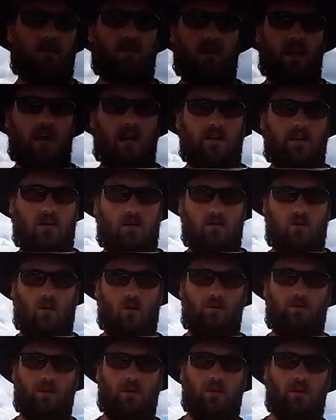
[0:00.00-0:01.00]
in a lot of your
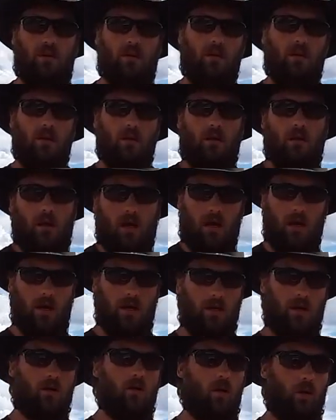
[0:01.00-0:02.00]

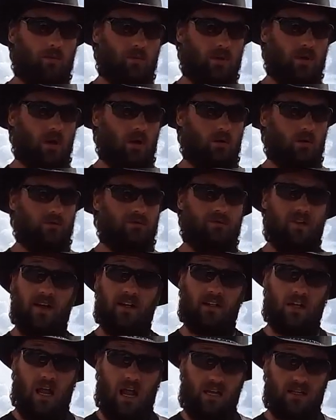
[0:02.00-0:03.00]
corporate-owned
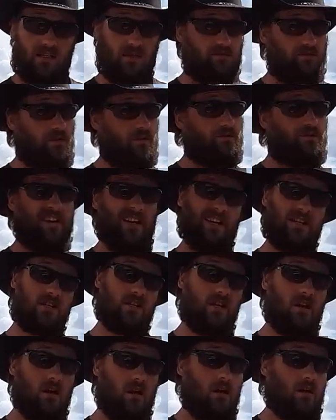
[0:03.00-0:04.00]
feedlots for
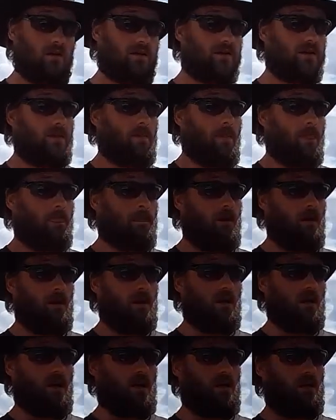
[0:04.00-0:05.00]
finishing hogs.
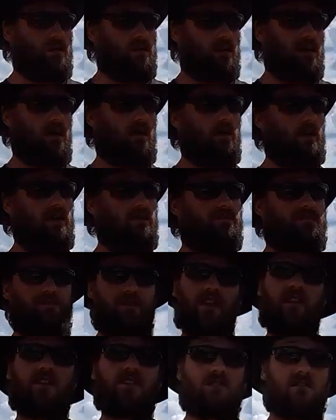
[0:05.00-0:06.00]
Now we
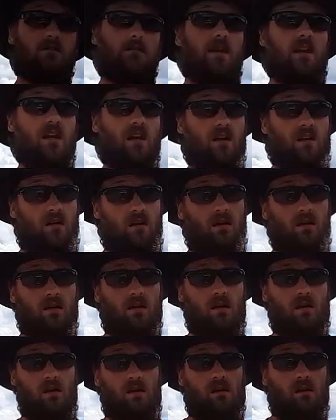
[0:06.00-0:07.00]
finish them here
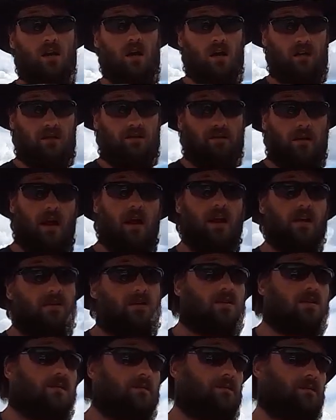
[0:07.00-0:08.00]
on the
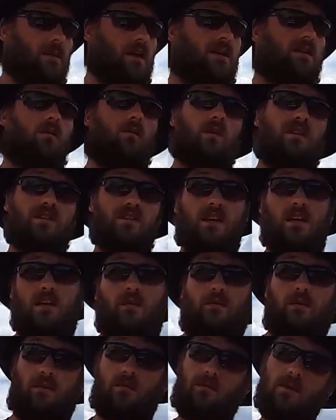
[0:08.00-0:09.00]
ranch, and then we send
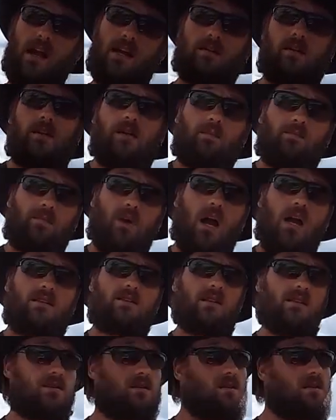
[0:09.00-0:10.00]
them directly to
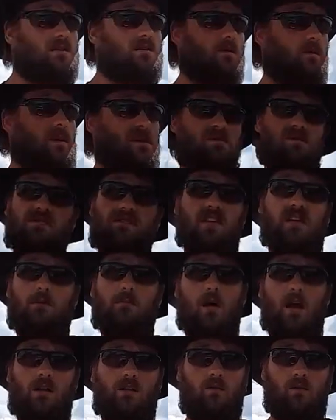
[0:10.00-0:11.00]
processing. So we don't send
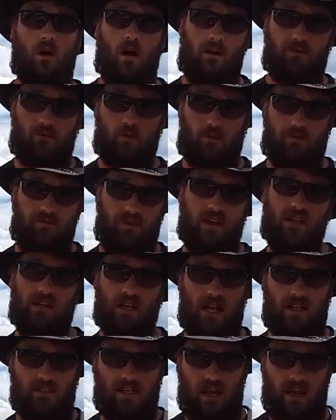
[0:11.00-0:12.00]
them off to a
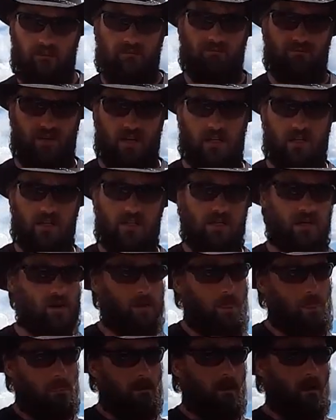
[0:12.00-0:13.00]
feedlot to have them finished.
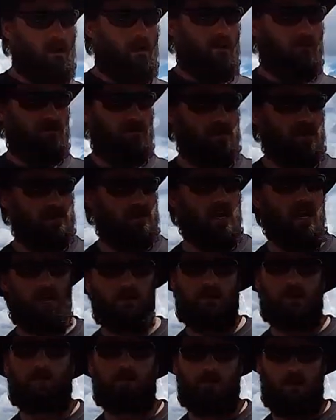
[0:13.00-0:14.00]
From the
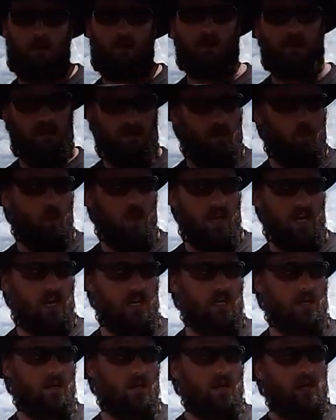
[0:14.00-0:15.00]
time they're born or they're
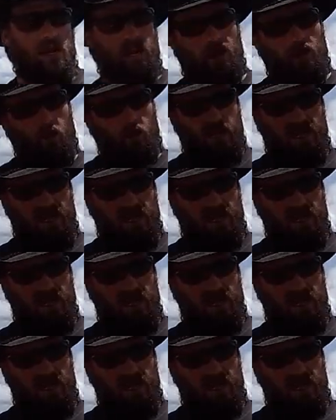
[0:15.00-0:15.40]
weaned, and